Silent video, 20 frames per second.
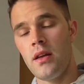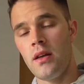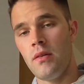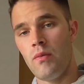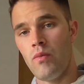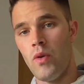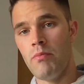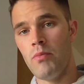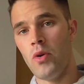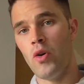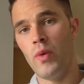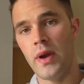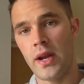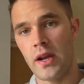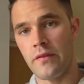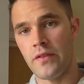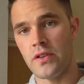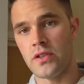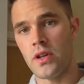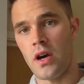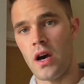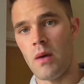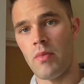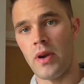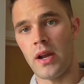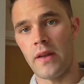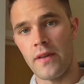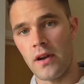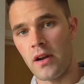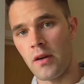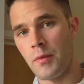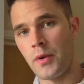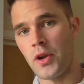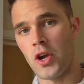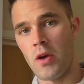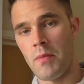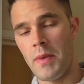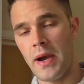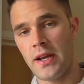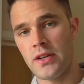One more week of this diet break and I'm going to be
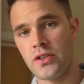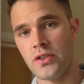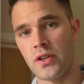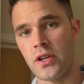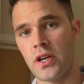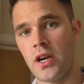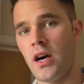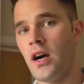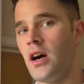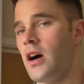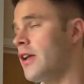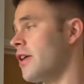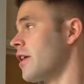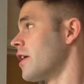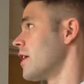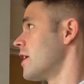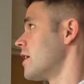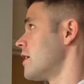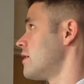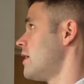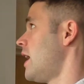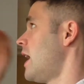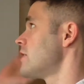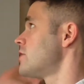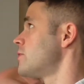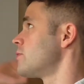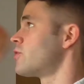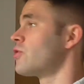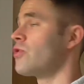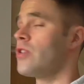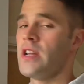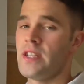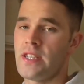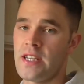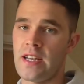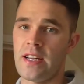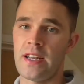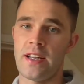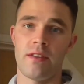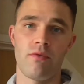going back into the cut and I'm going to add some
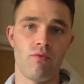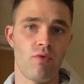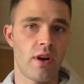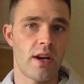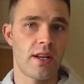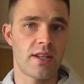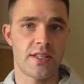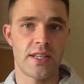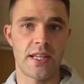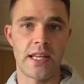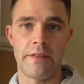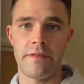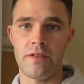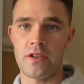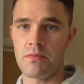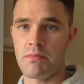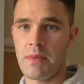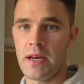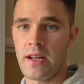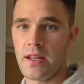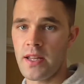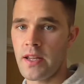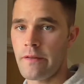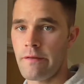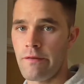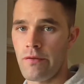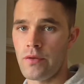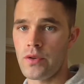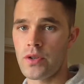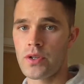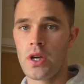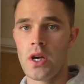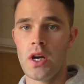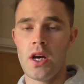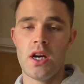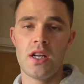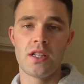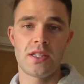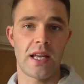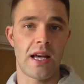creatine in and really see if it's made a difference
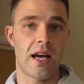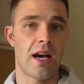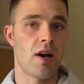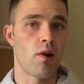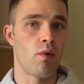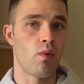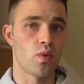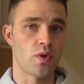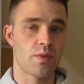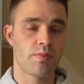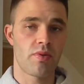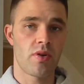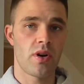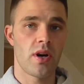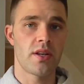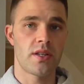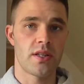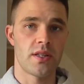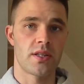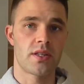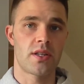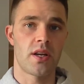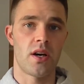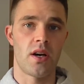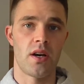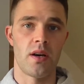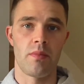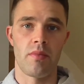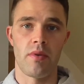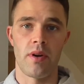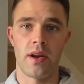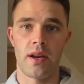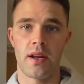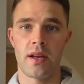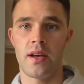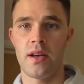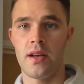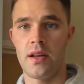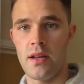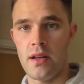to how it was prior to this diet break
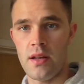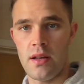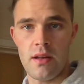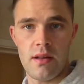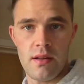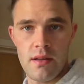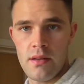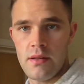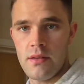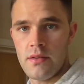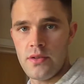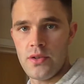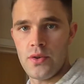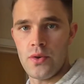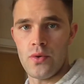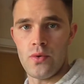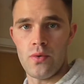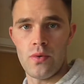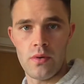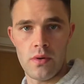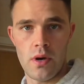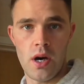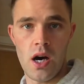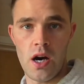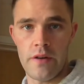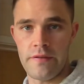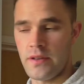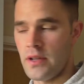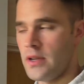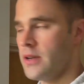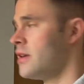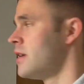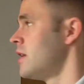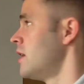to after.